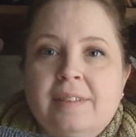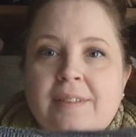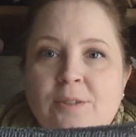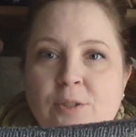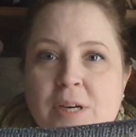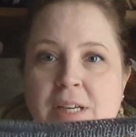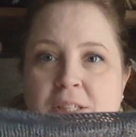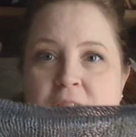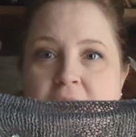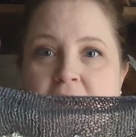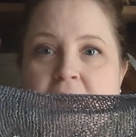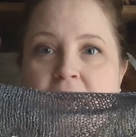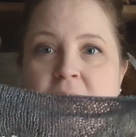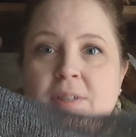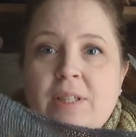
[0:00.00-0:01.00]
trash
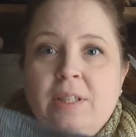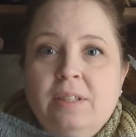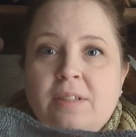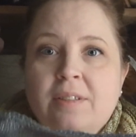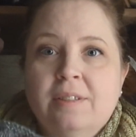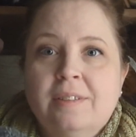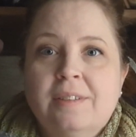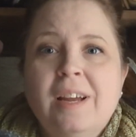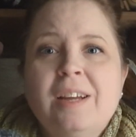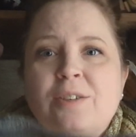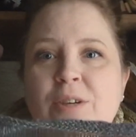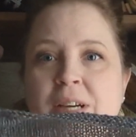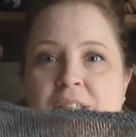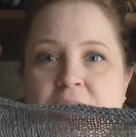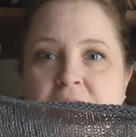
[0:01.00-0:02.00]
TV. Not
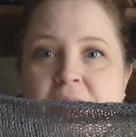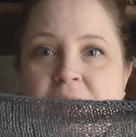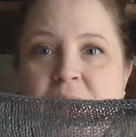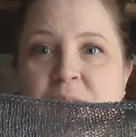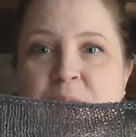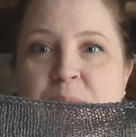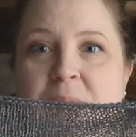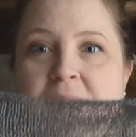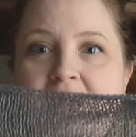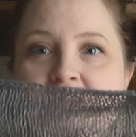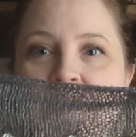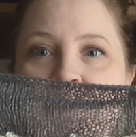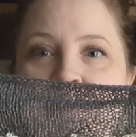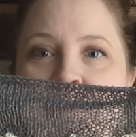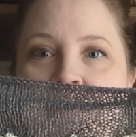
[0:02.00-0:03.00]
trash TV, but
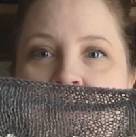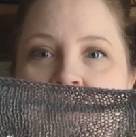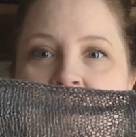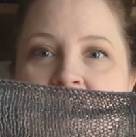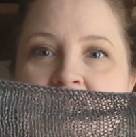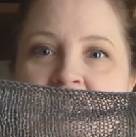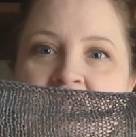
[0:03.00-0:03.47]
maybe not.